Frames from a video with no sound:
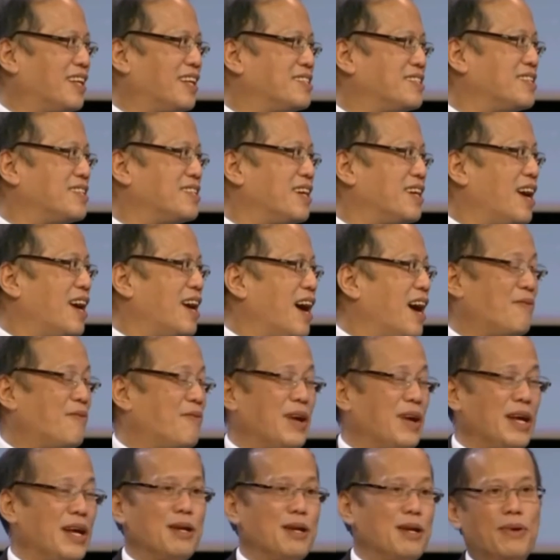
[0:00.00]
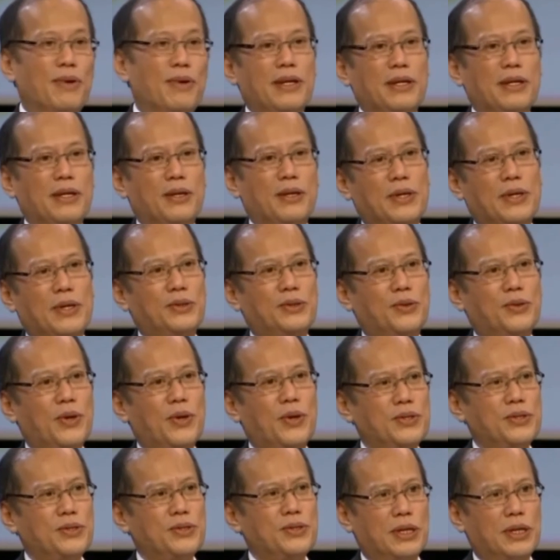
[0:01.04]
that is available in the world to
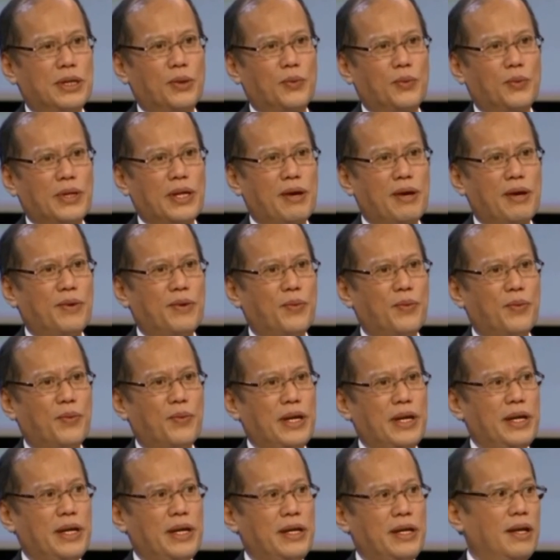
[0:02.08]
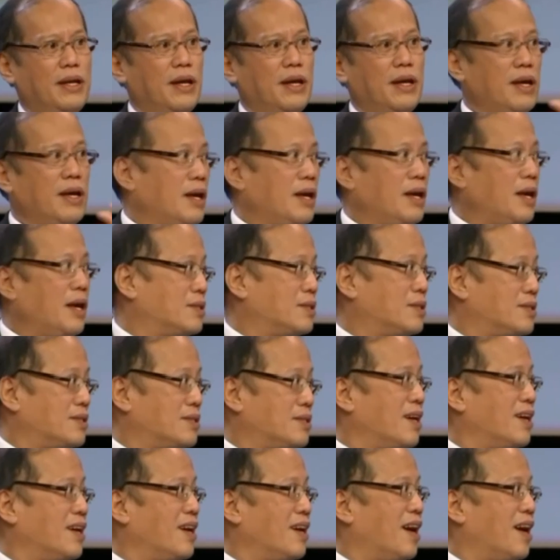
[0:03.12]
ensure that whatever we need is